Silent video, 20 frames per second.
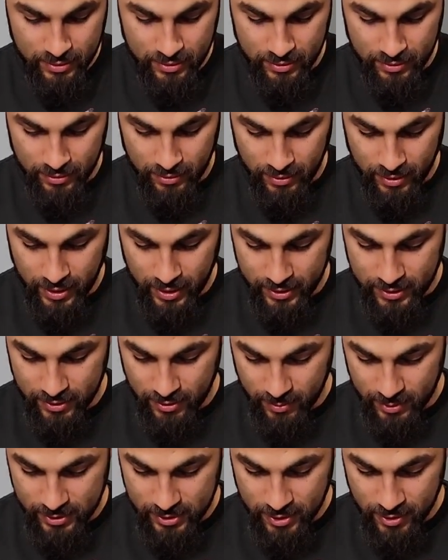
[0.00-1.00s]
Alright, so I'm
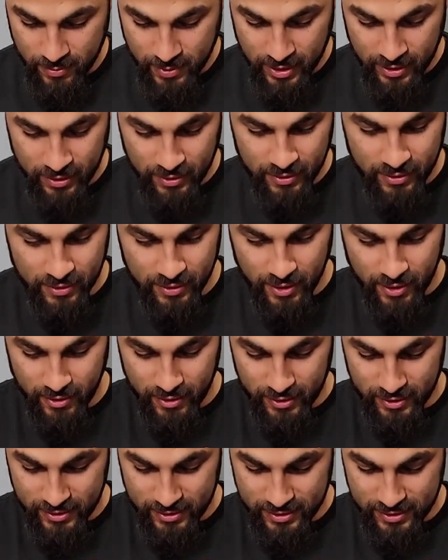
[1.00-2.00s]
assuming
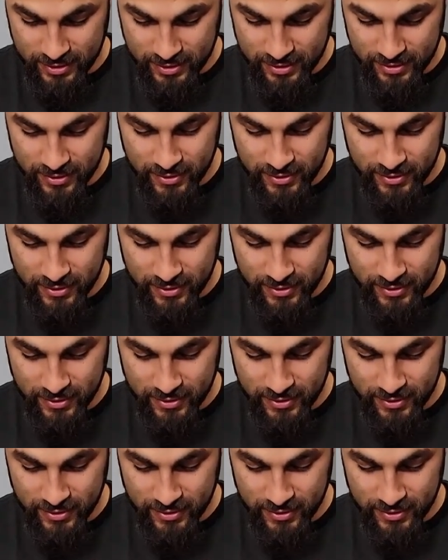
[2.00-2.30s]
there's